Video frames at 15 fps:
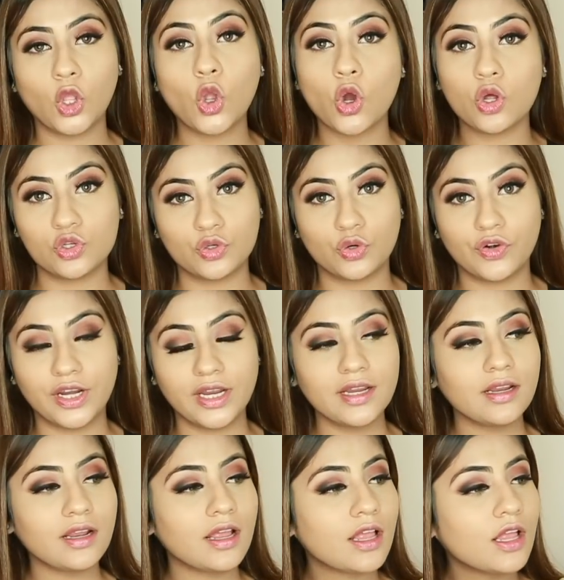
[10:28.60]

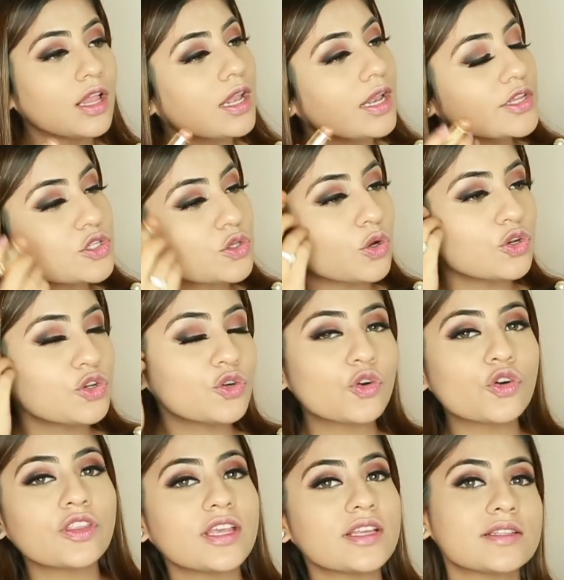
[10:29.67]
contouring let's
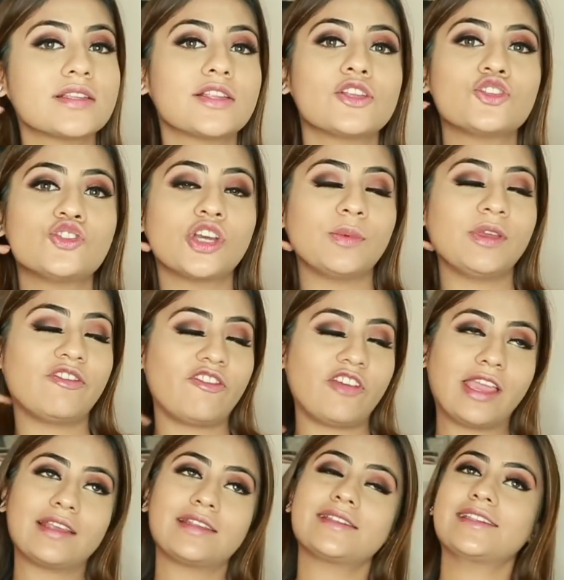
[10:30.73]
contour this chubby
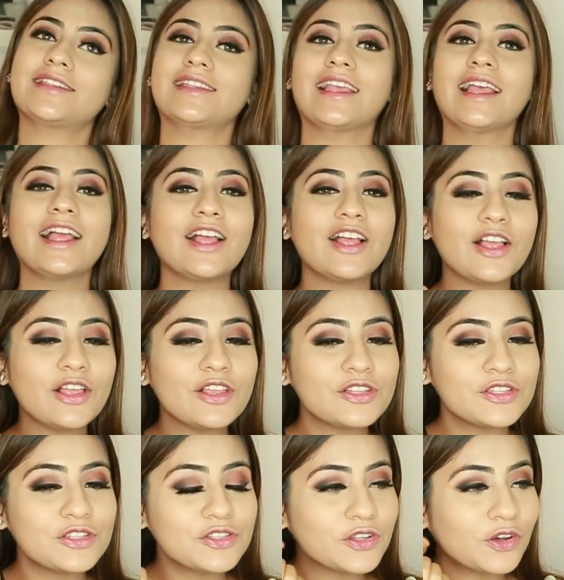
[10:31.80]
face
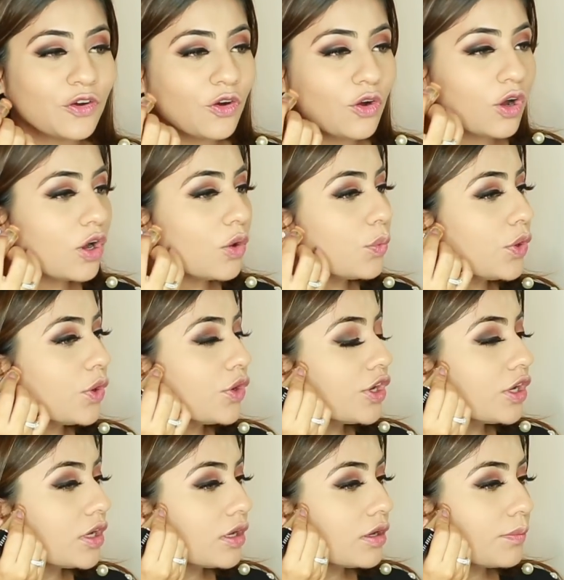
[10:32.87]
so are we
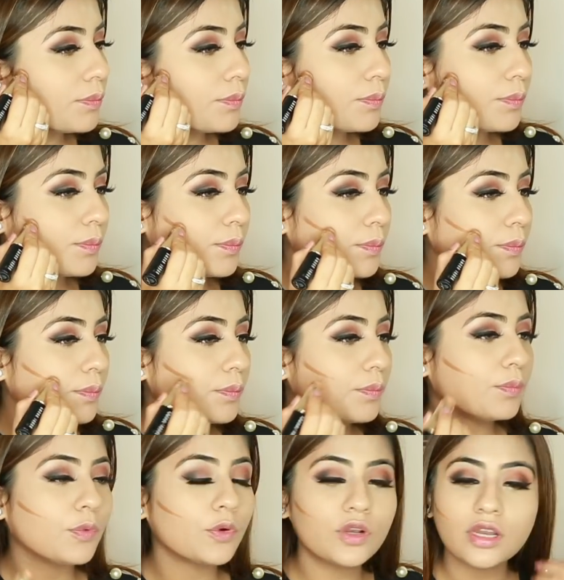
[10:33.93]
gonna
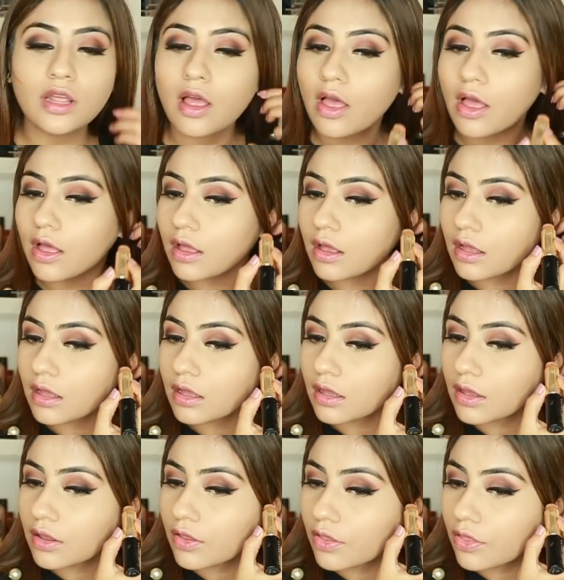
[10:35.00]
put
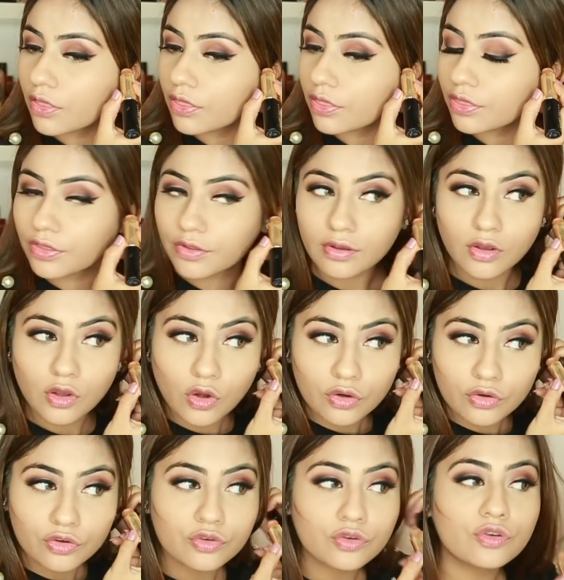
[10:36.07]
the
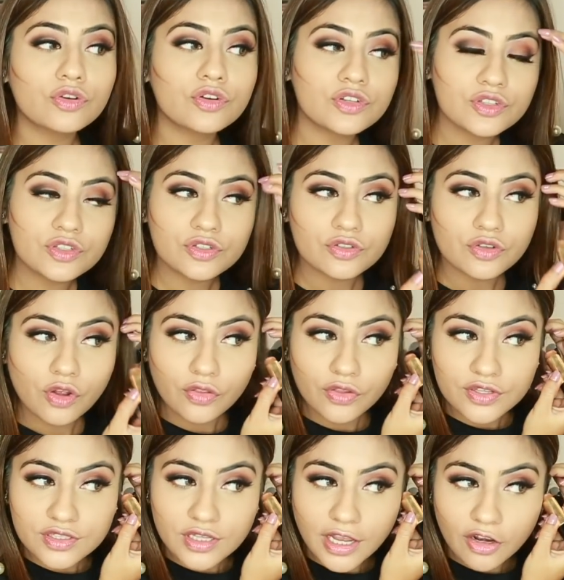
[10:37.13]
contours on
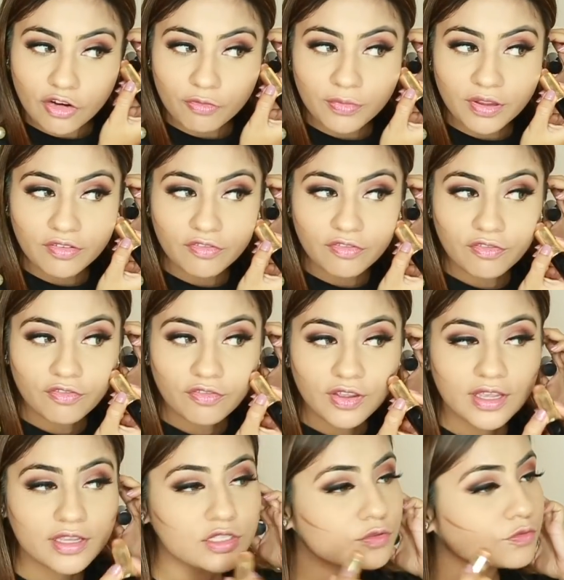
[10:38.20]
the side of my
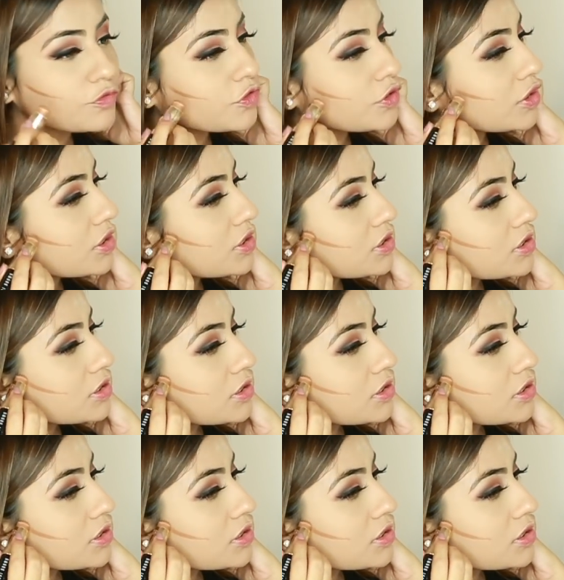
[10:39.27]
face first